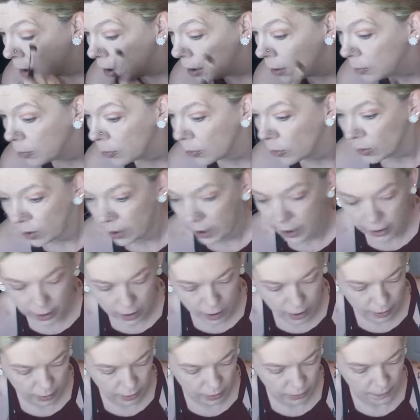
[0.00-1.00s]
a pretty
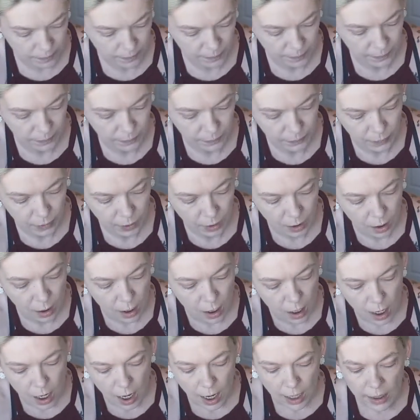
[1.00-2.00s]
color.
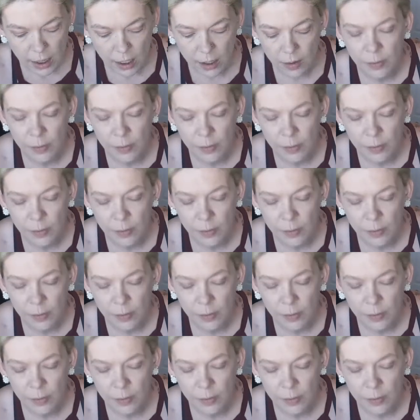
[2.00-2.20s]
And